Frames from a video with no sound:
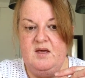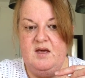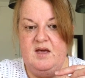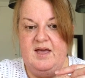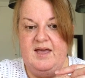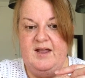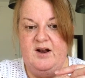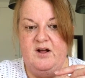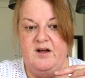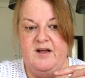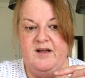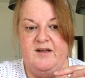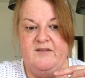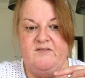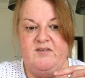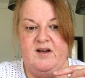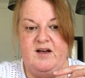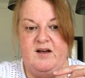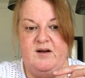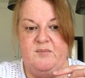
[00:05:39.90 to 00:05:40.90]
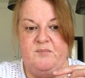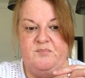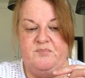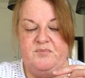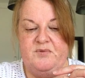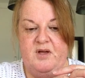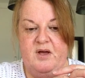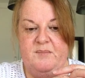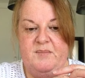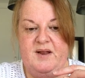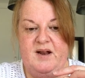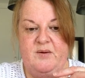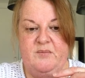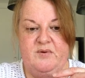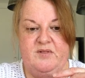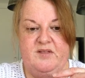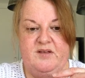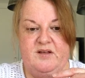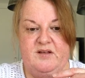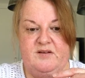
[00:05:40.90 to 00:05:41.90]
I met up
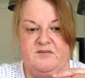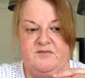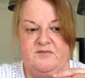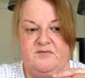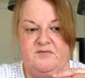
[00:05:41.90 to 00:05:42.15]
with a